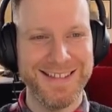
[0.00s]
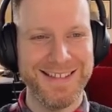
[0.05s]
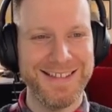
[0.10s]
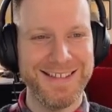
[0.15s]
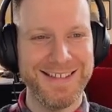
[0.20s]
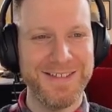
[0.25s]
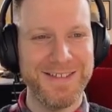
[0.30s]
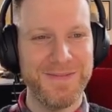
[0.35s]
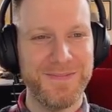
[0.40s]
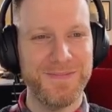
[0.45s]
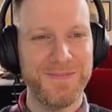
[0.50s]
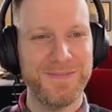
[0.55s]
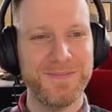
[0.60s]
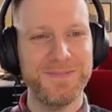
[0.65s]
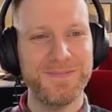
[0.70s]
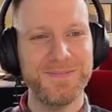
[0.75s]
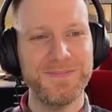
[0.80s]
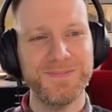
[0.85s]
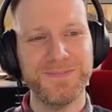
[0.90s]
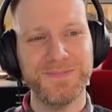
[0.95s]

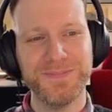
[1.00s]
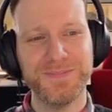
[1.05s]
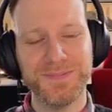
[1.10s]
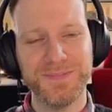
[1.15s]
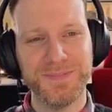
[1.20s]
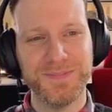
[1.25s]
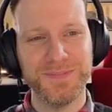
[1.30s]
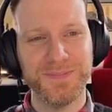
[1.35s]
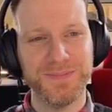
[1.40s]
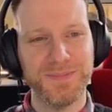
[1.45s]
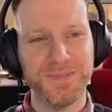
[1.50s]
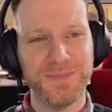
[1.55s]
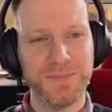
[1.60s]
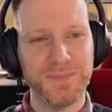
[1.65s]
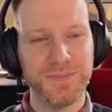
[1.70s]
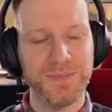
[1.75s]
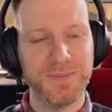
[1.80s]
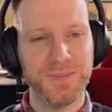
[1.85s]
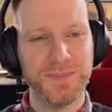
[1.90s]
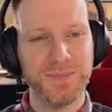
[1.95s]

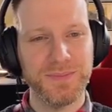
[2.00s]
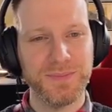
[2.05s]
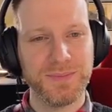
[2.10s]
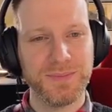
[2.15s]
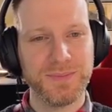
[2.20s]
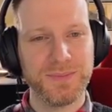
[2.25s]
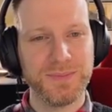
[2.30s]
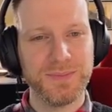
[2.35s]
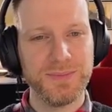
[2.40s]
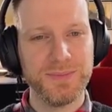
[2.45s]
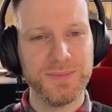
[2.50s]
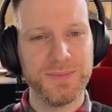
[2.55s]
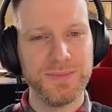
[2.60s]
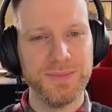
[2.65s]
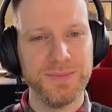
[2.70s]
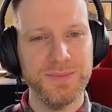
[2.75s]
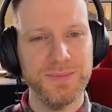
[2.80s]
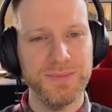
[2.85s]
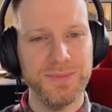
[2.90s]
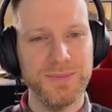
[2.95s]

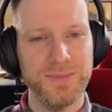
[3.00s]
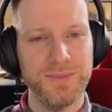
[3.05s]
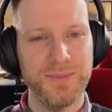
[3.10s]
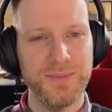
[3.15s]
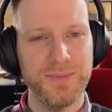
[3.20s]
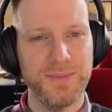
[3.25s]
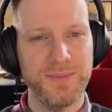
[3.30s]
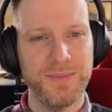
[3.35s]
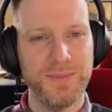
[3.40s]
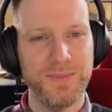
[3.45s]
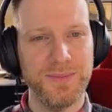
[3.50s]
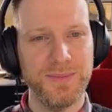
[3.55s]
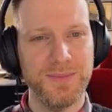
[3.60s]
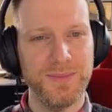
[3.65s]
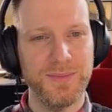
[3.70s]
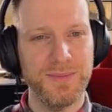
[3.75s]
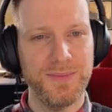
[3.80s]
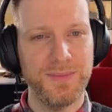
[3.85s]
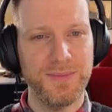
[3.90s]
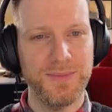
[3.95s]

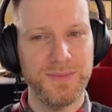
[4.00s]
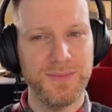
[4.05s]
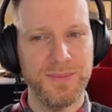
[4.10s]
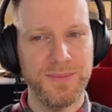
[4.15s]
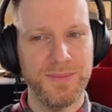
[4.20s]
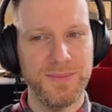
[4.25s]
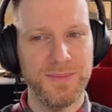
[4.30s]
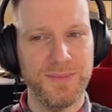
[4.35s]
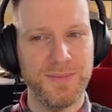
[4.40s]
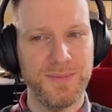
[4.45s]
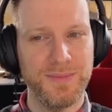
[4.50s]
The person shown says nothing.